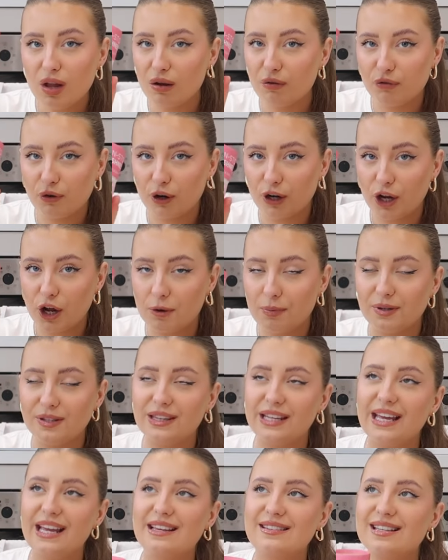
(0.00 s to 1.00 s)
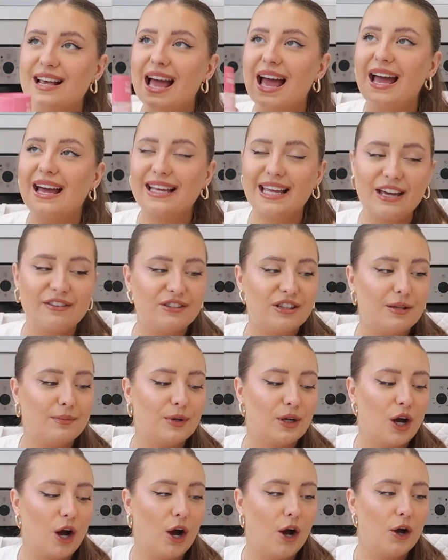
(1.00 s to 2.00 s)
I've already opened these, given them a go.